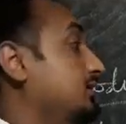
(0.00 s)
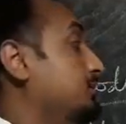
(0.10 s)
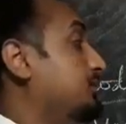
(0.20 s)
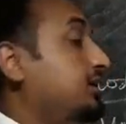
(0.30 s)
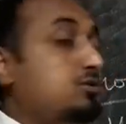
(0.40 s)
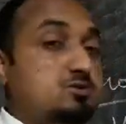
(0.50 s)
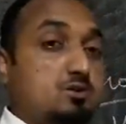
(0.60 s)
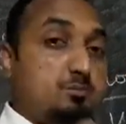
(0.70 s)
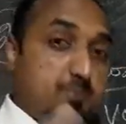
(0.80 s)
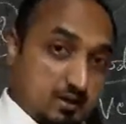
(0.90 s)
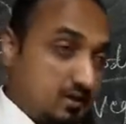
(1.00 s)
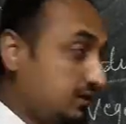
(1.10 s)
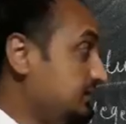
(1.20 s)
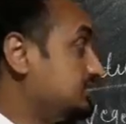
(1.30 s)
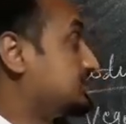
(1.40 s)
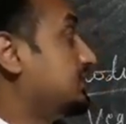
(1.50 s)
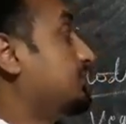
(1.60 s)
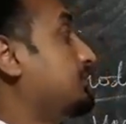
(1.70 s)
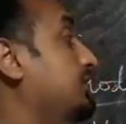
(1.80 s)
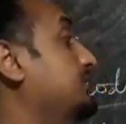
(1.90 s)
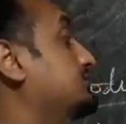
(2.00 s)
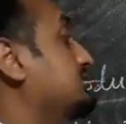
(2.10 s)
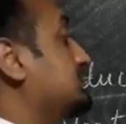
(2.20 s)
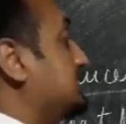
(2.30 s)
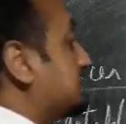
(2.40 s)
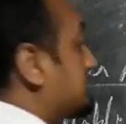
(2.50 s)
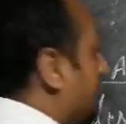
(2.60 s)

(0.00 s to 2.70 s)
Producer B, instead of producing this